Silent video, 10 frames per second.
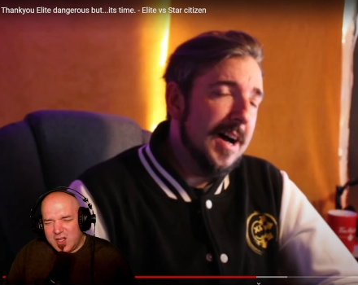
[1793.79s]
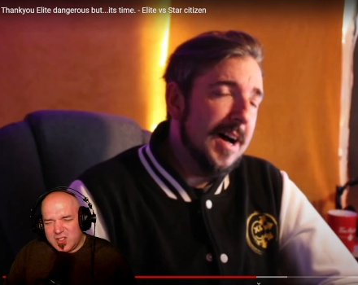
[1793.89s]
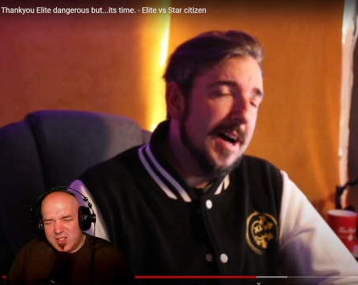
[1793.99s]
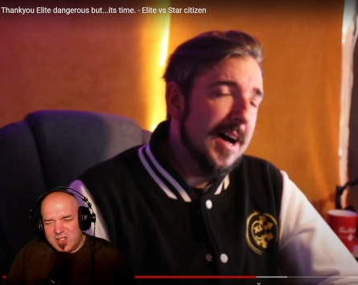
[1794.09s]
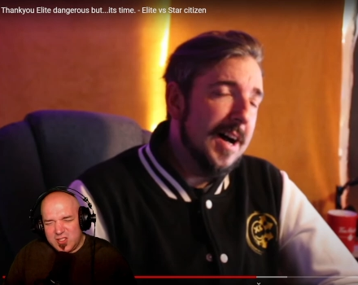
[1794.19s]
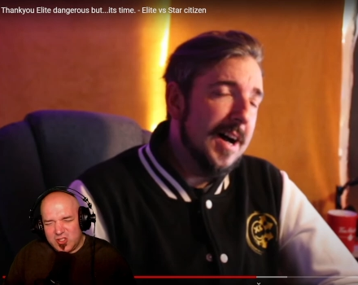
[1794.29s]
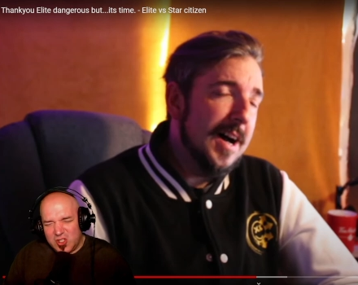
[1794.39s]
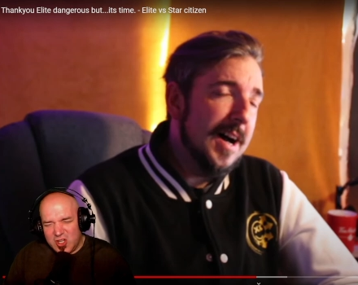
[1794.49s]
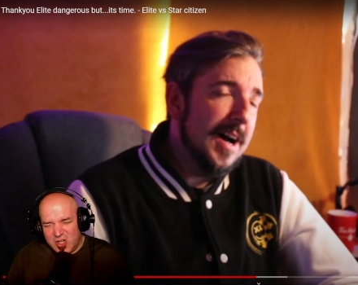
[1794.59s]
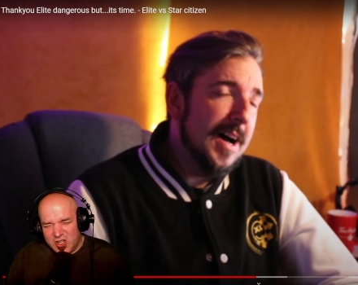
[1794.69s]

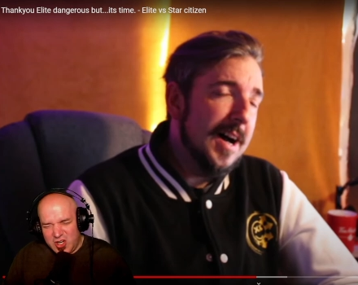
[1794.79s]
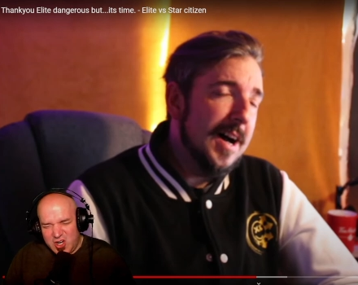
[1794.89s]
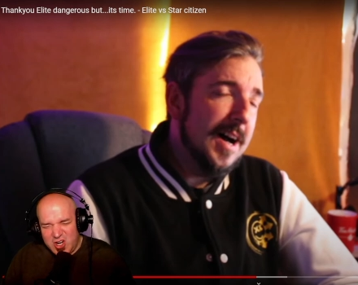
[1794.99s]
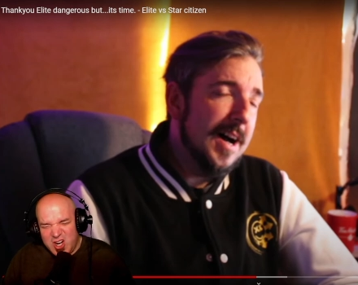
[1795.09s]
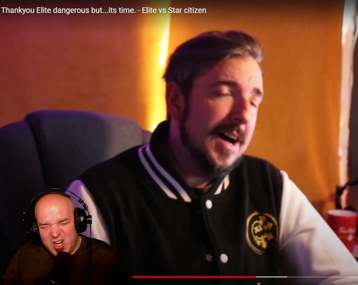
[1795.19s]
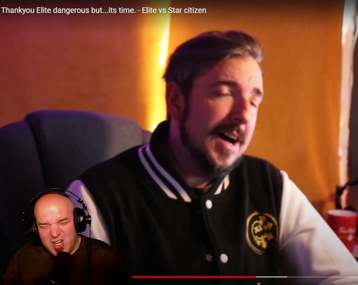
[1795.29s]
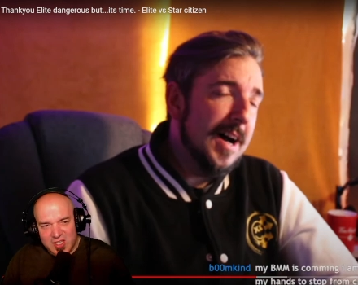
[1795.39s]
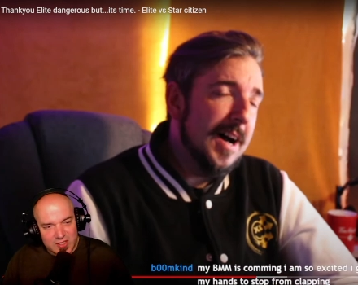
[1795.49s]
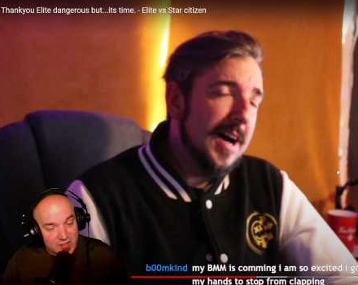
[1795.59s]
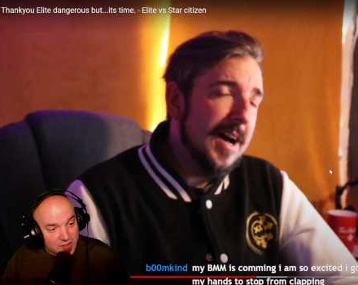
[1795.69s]
Speaker 1: Citizen
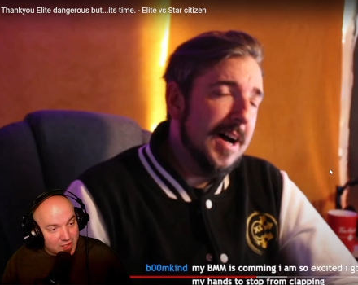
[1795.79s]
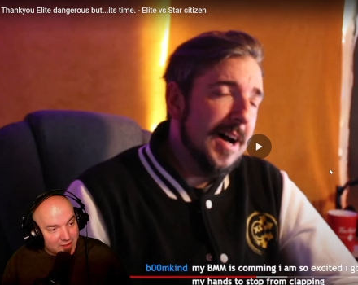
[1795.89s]
is.